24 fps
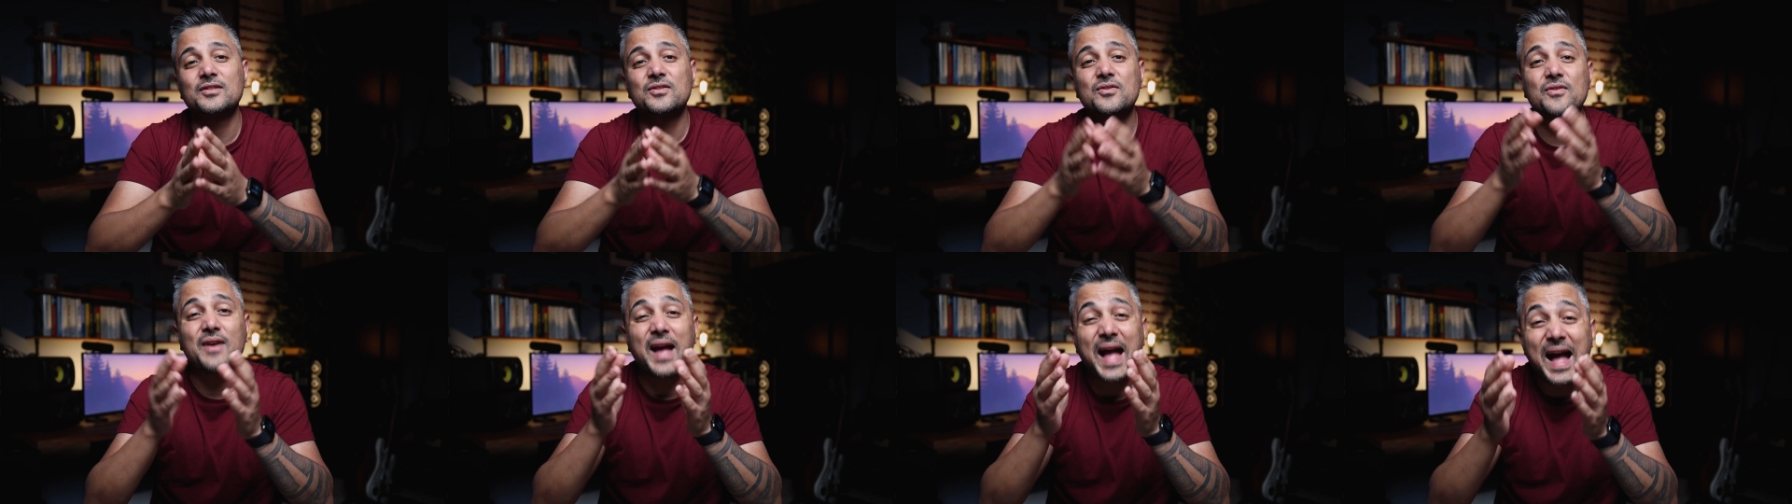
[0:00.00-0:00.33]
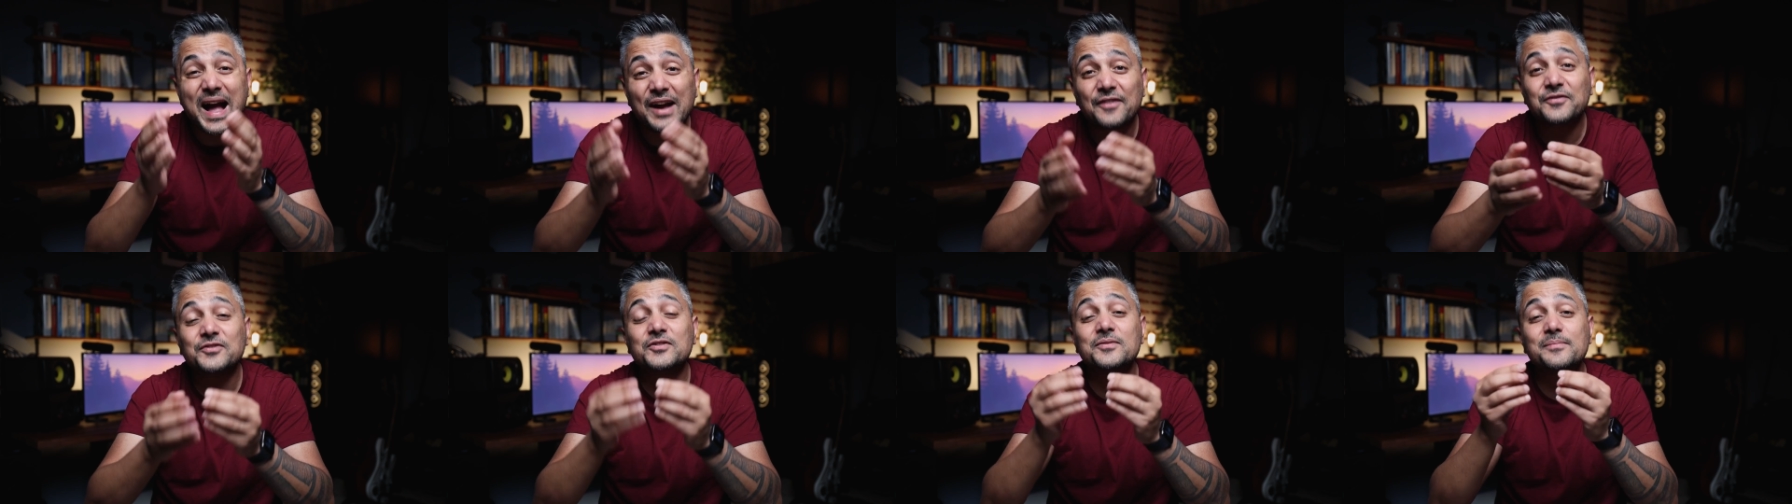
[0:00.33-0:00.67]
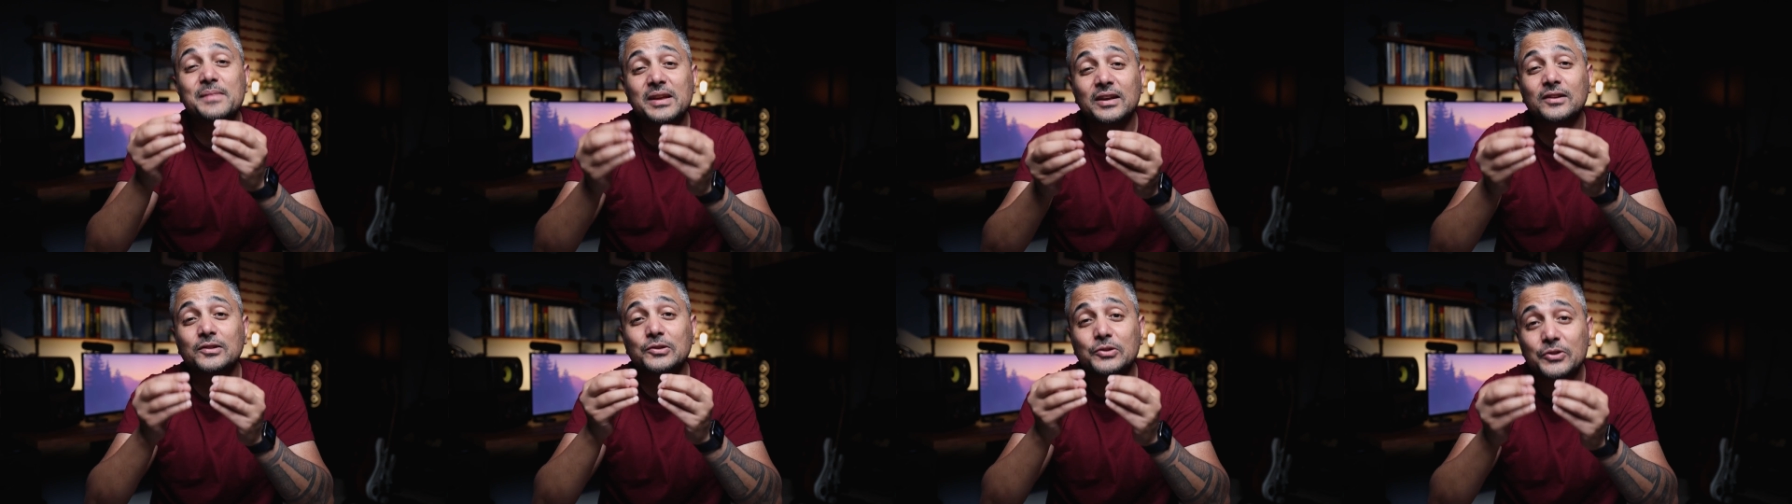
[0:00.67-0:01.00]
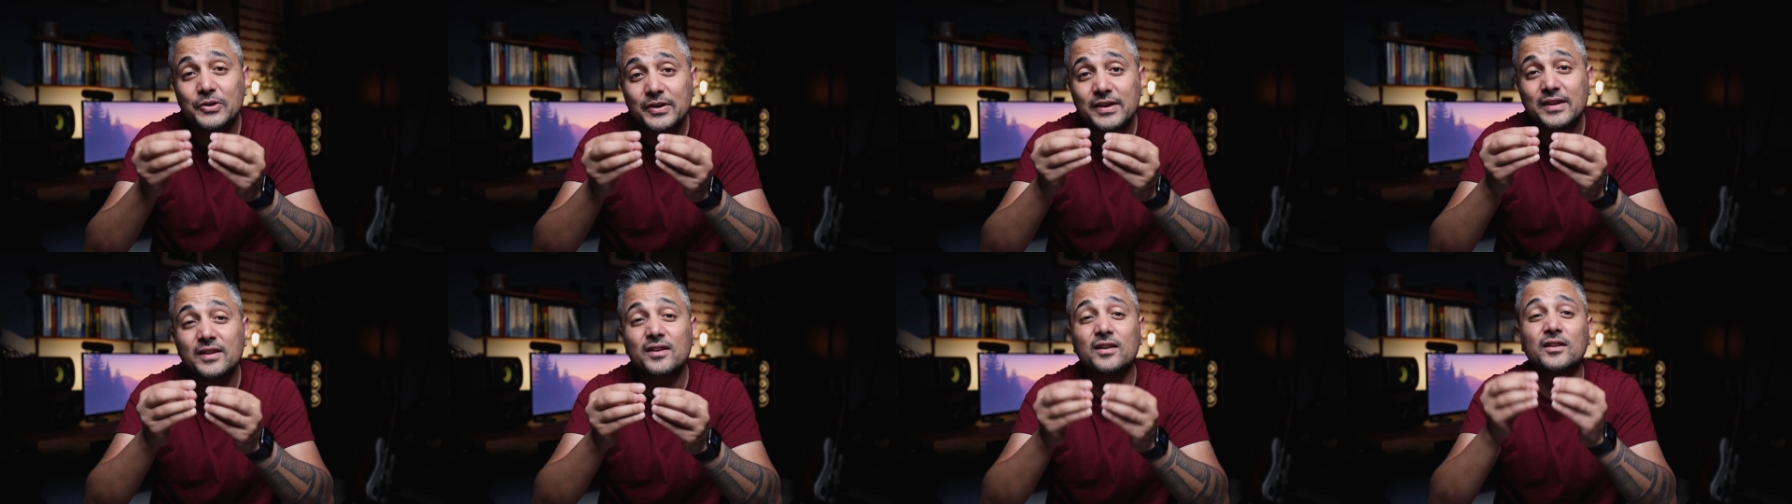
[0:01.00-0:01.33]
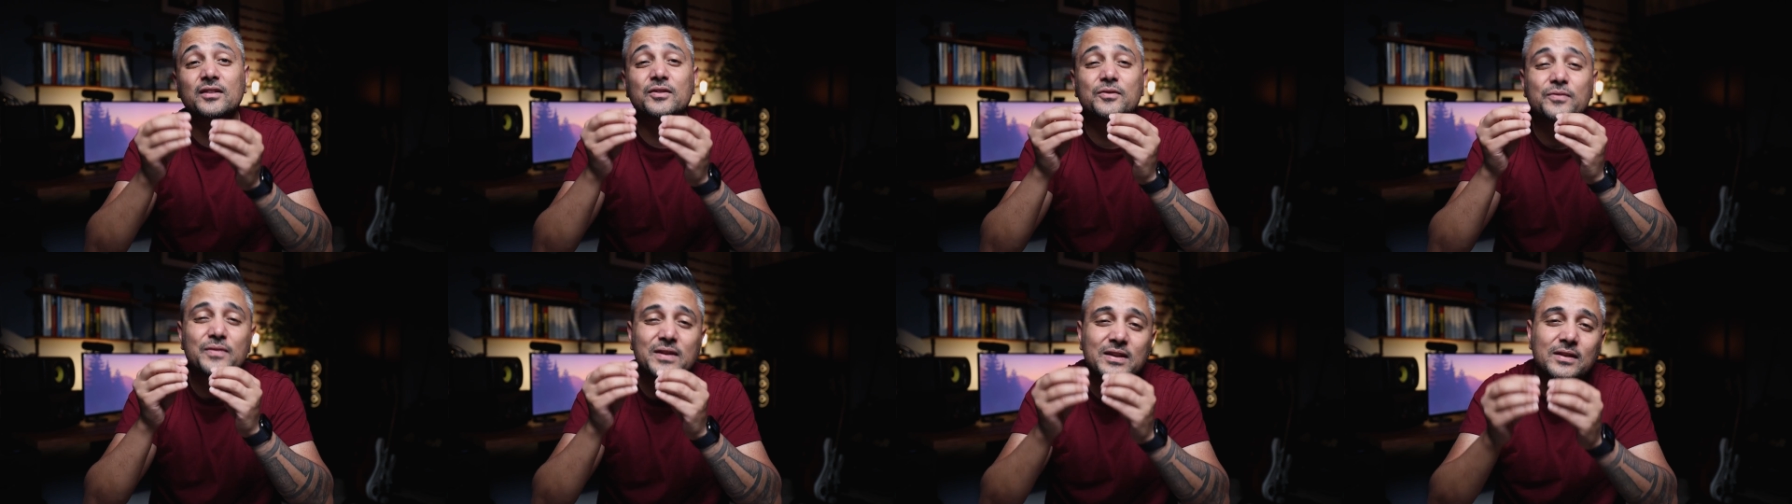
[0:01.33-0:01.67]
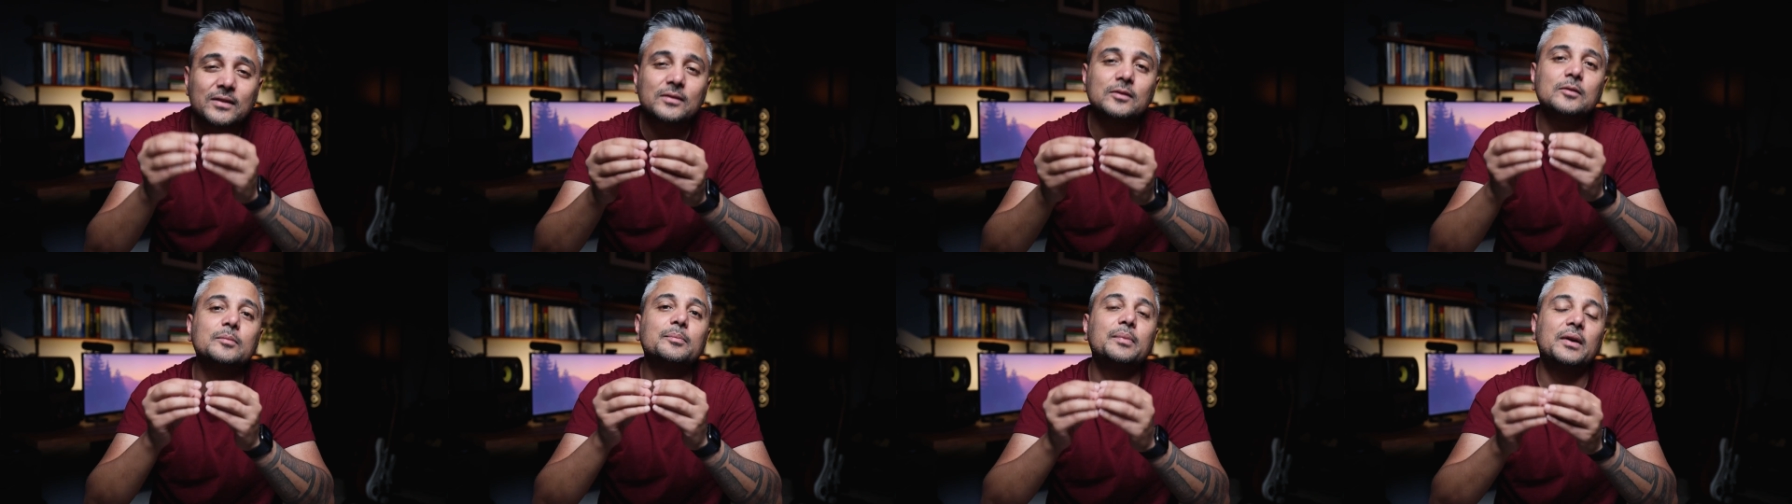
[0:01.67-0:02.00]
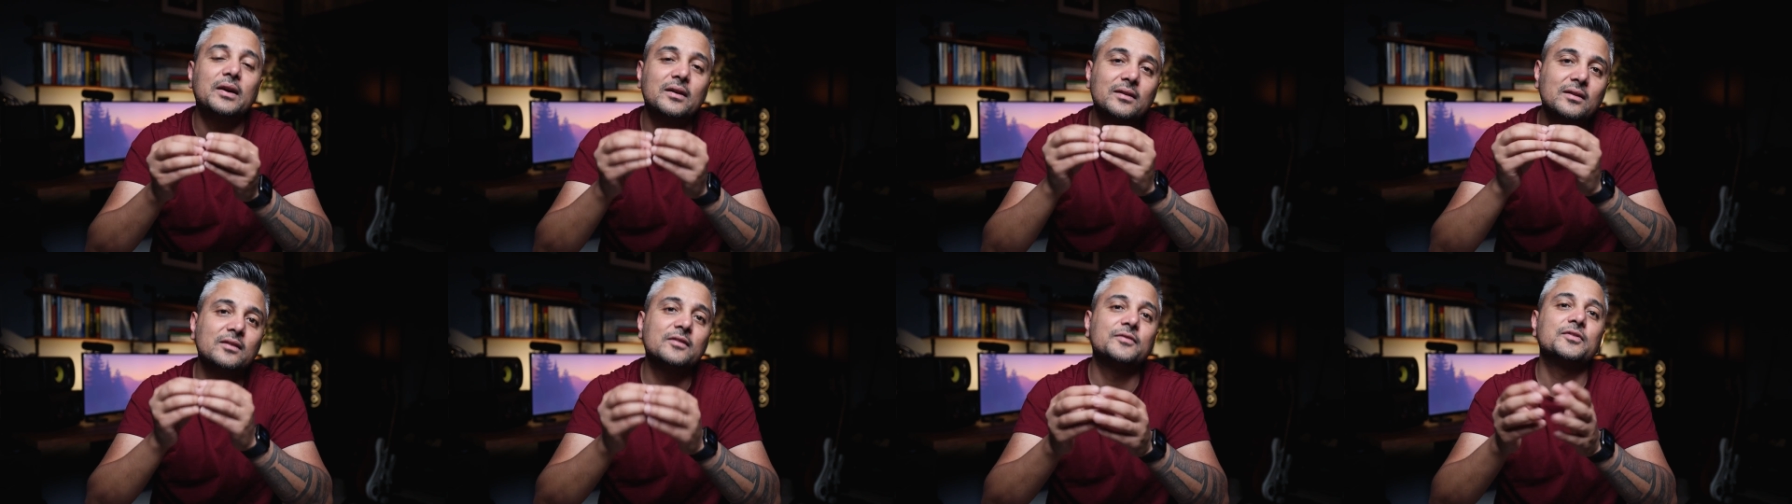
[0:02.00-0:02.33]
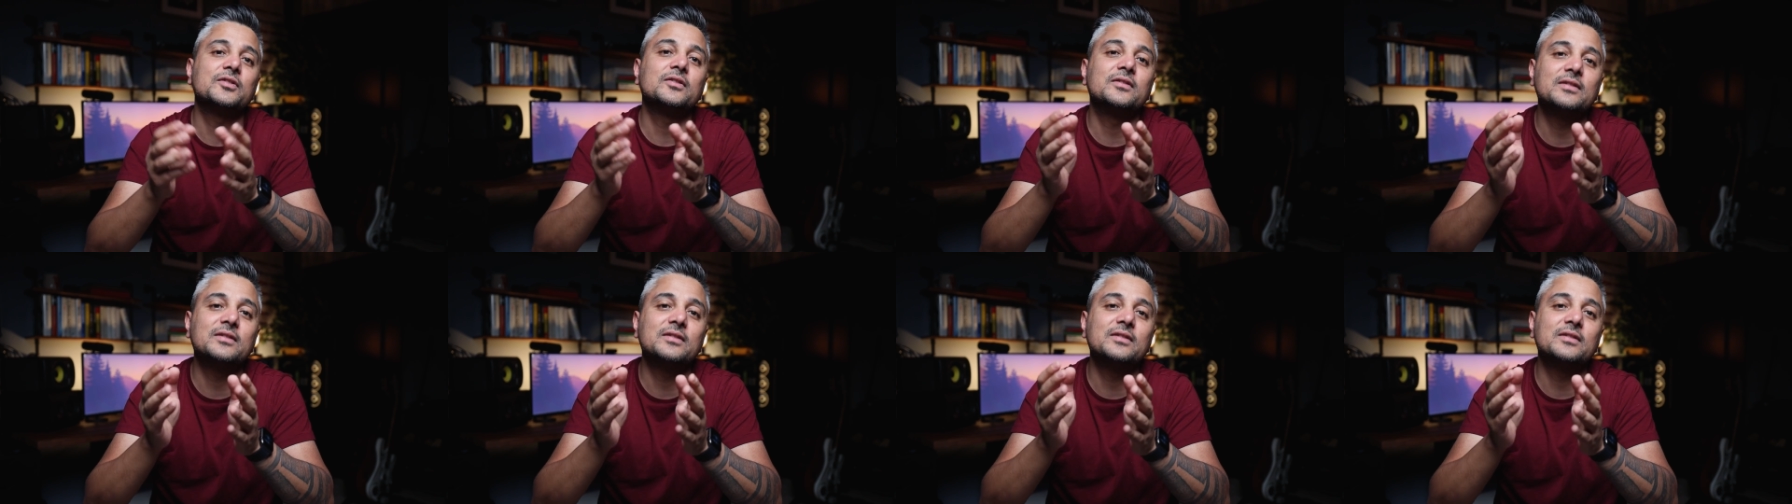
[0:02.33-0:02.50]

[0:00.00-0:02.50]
You have to make learning a critical part of